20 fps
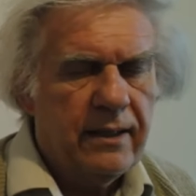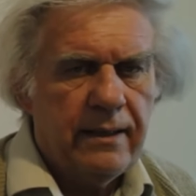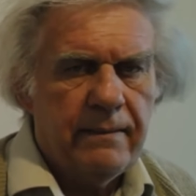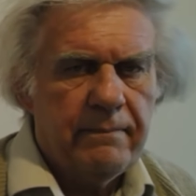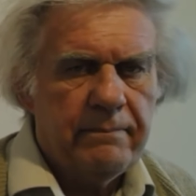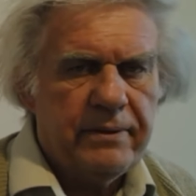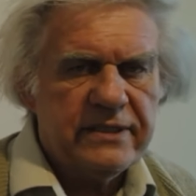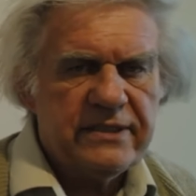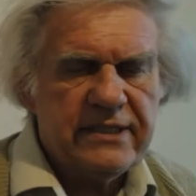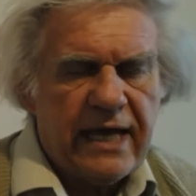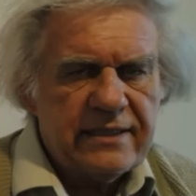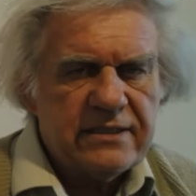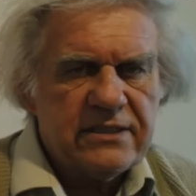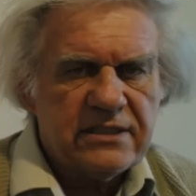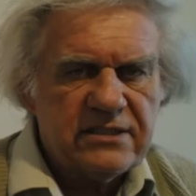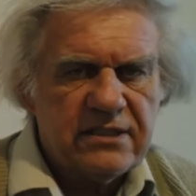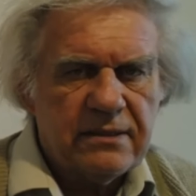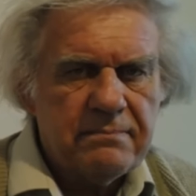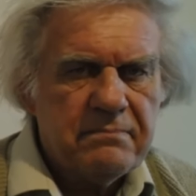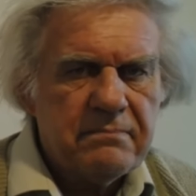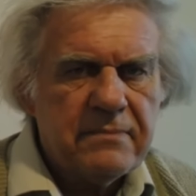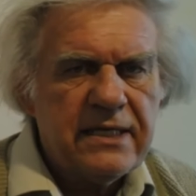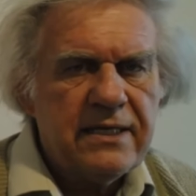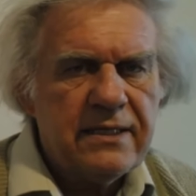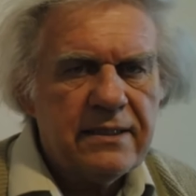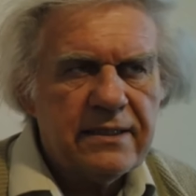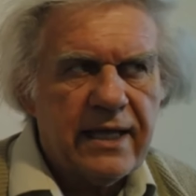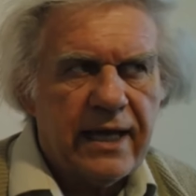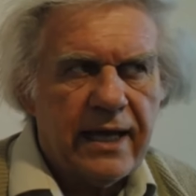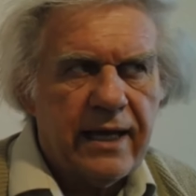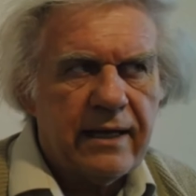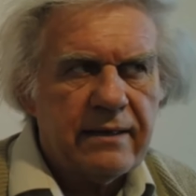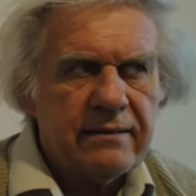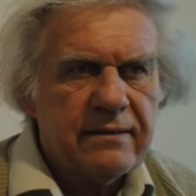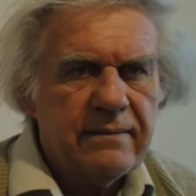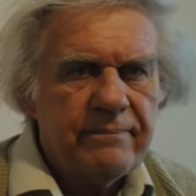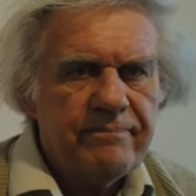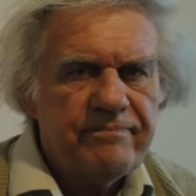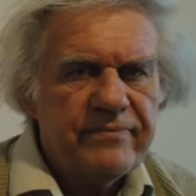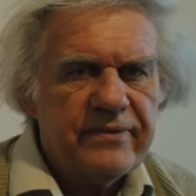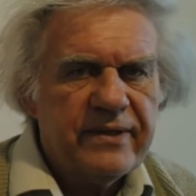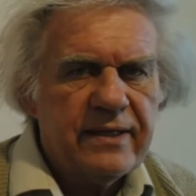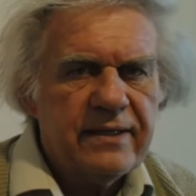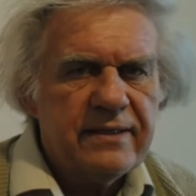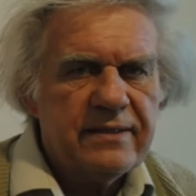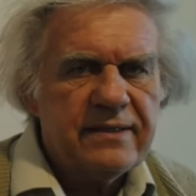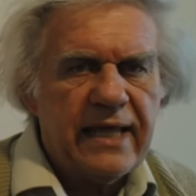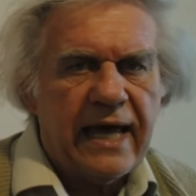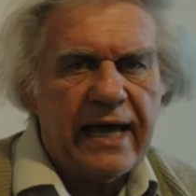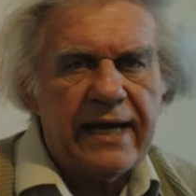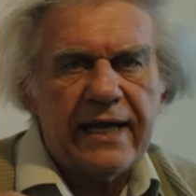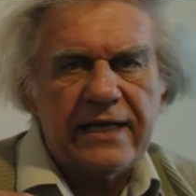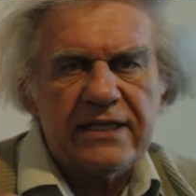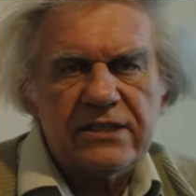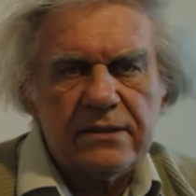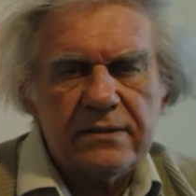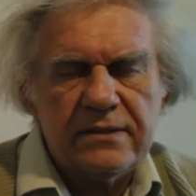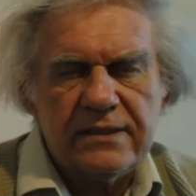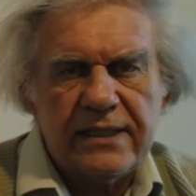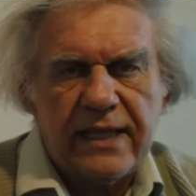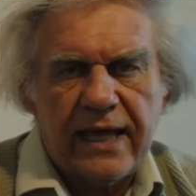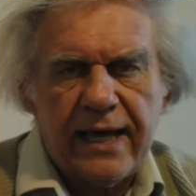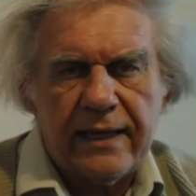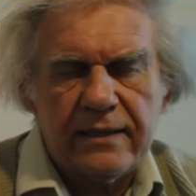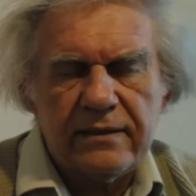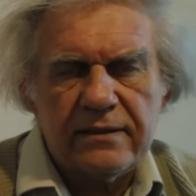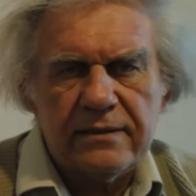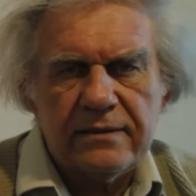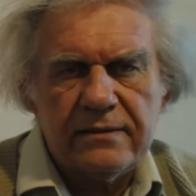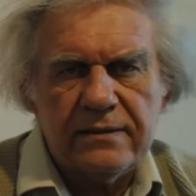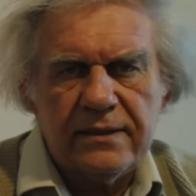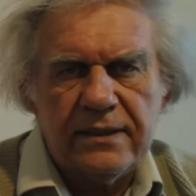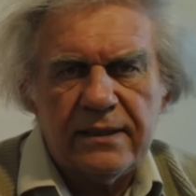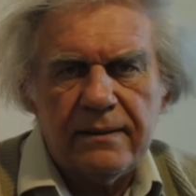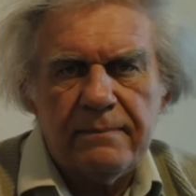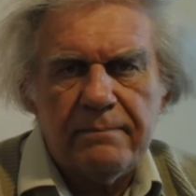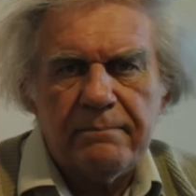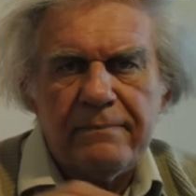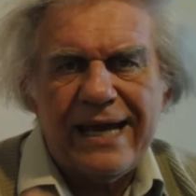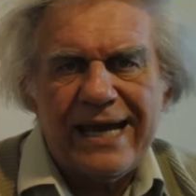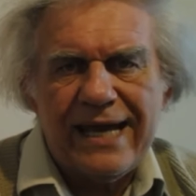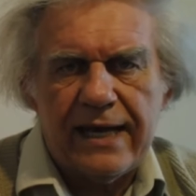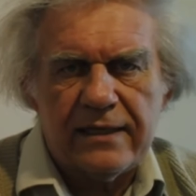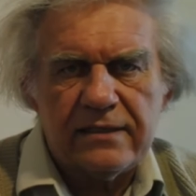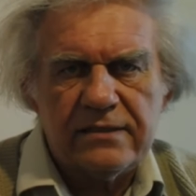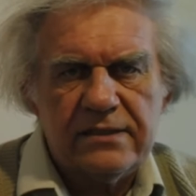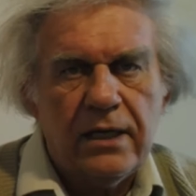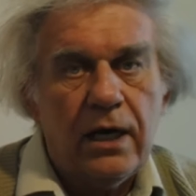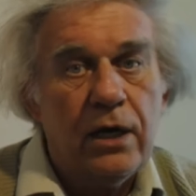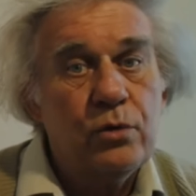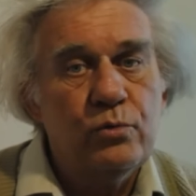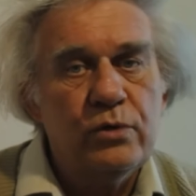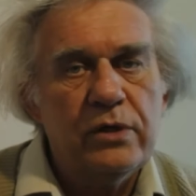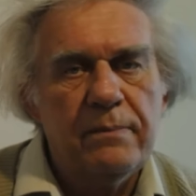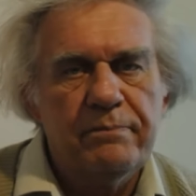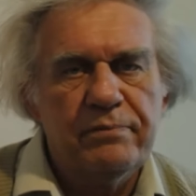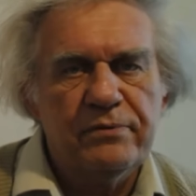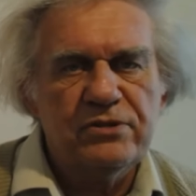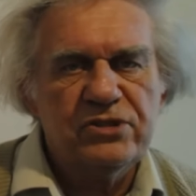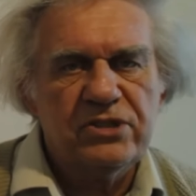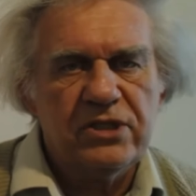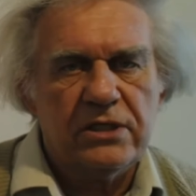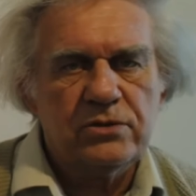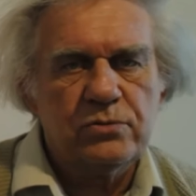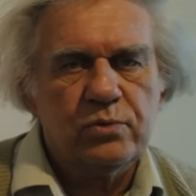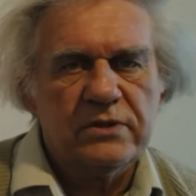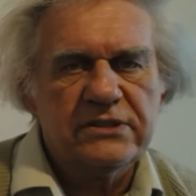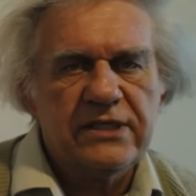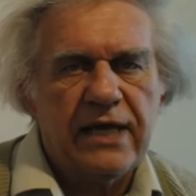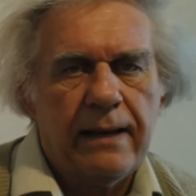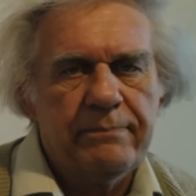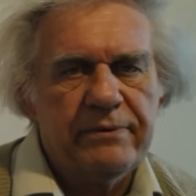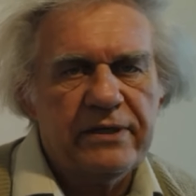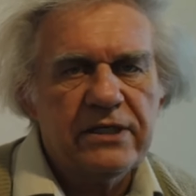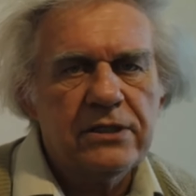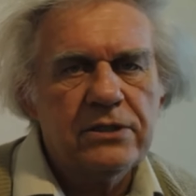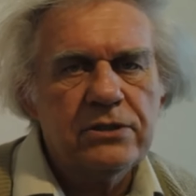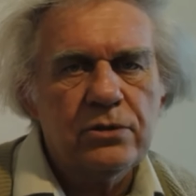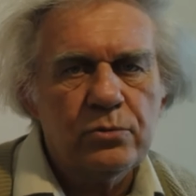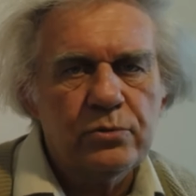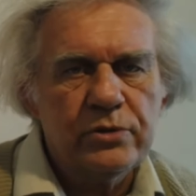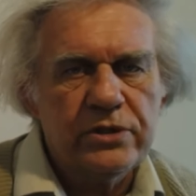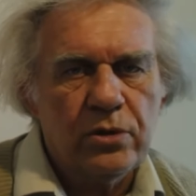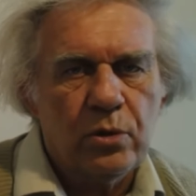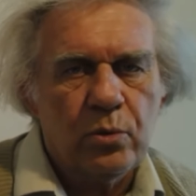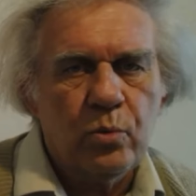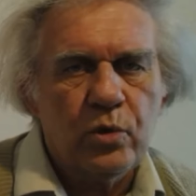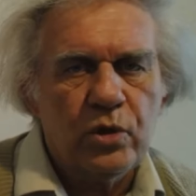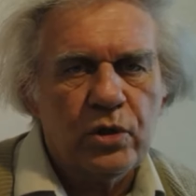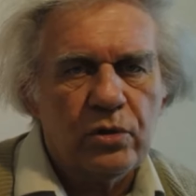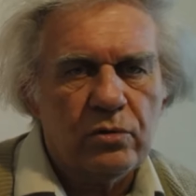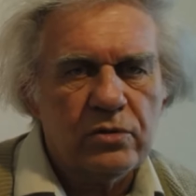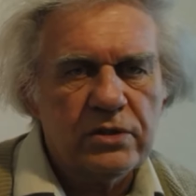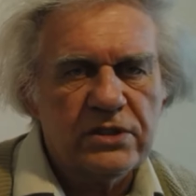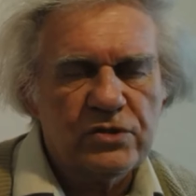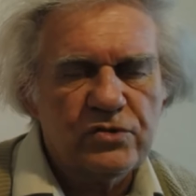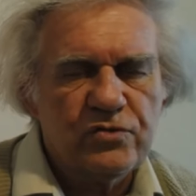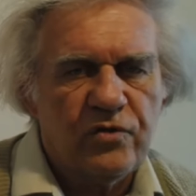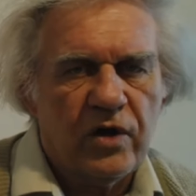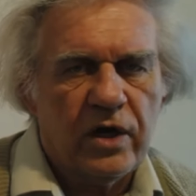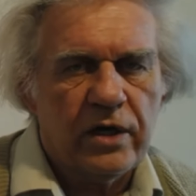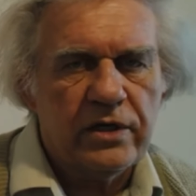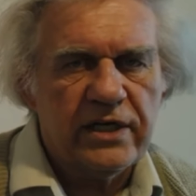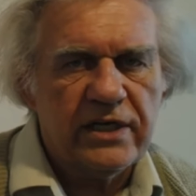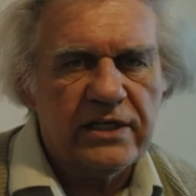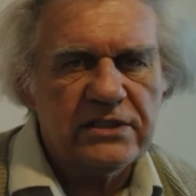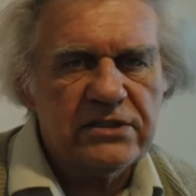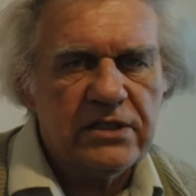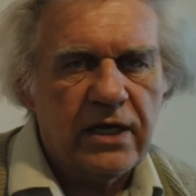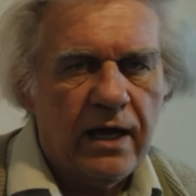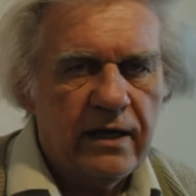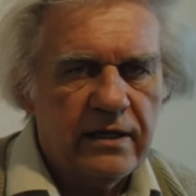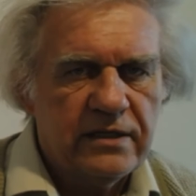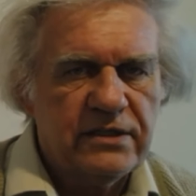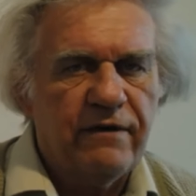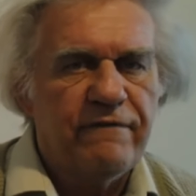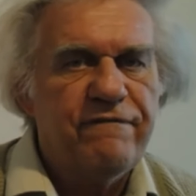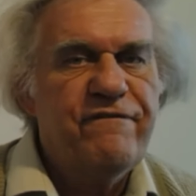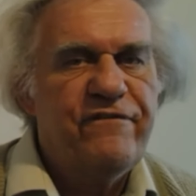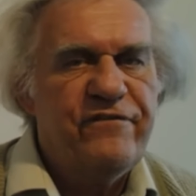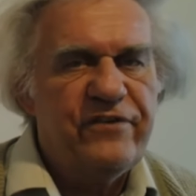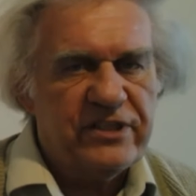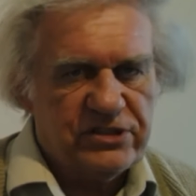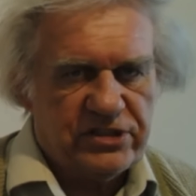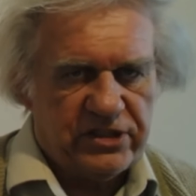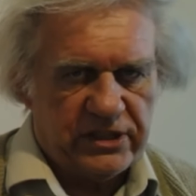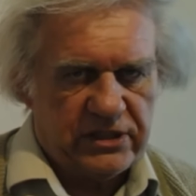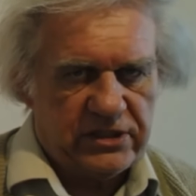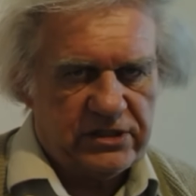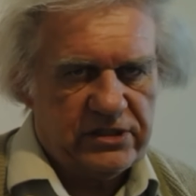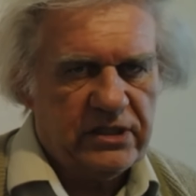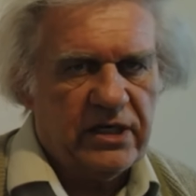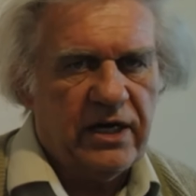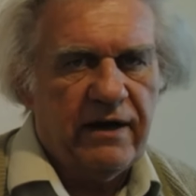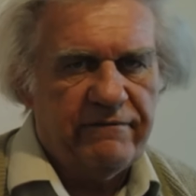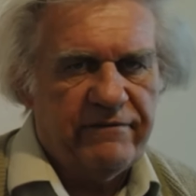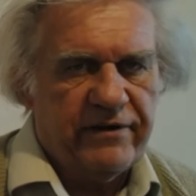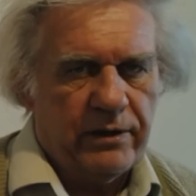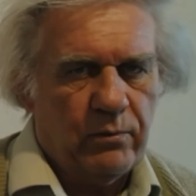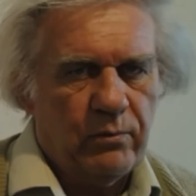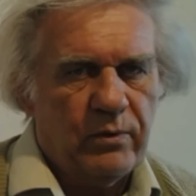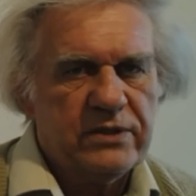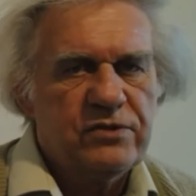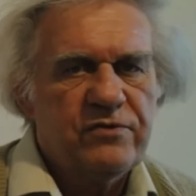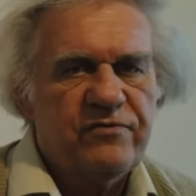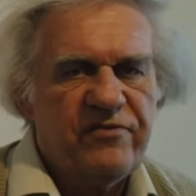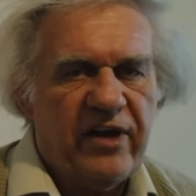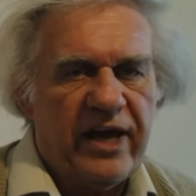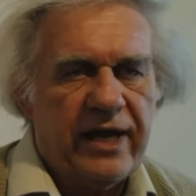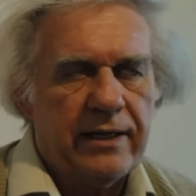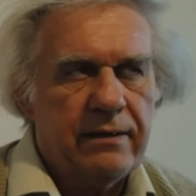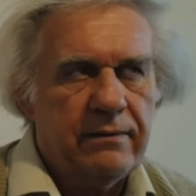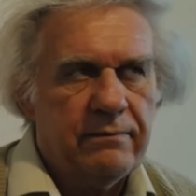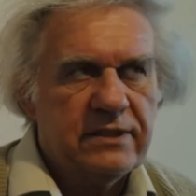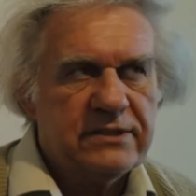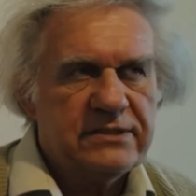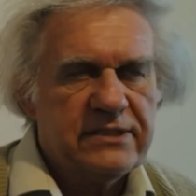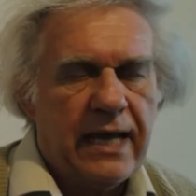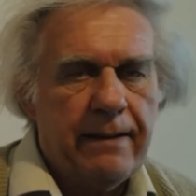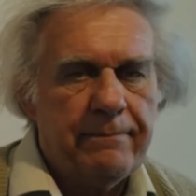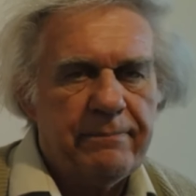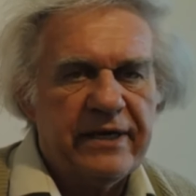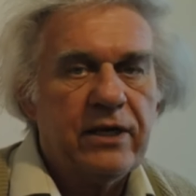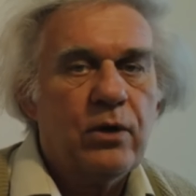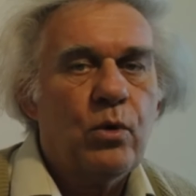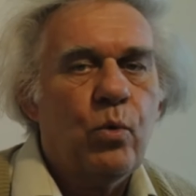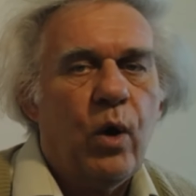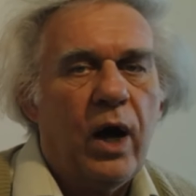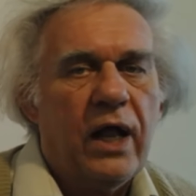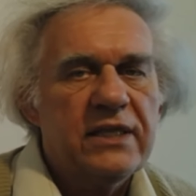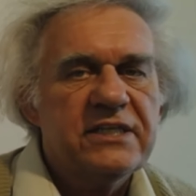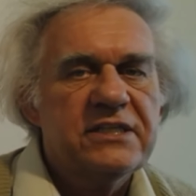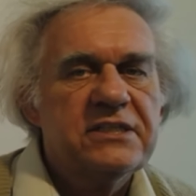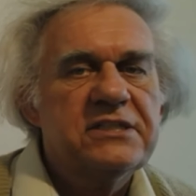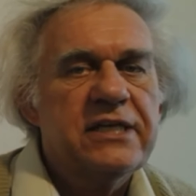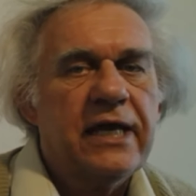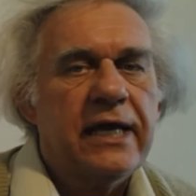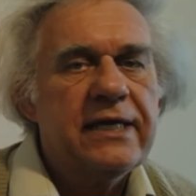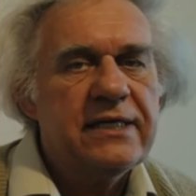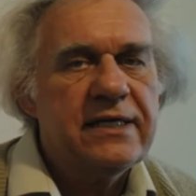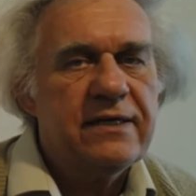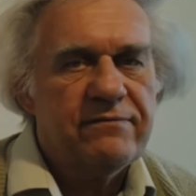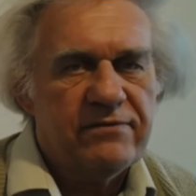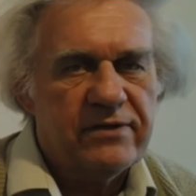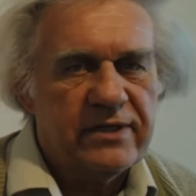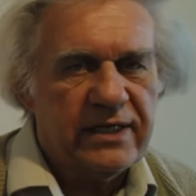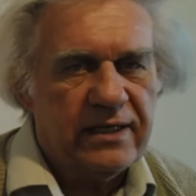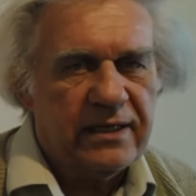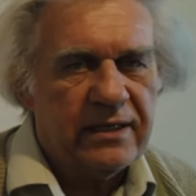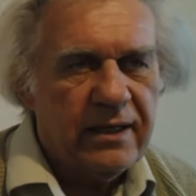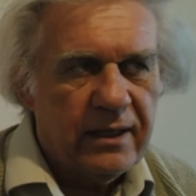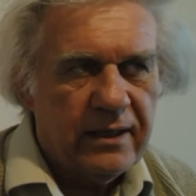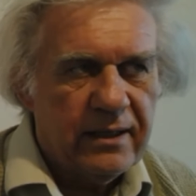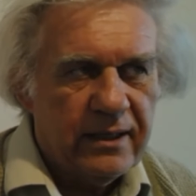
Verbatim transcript: But that doesn't mean that that that uh, math represents what's happening in the real world as far as the physics of it, what's, what's happening qualitatively,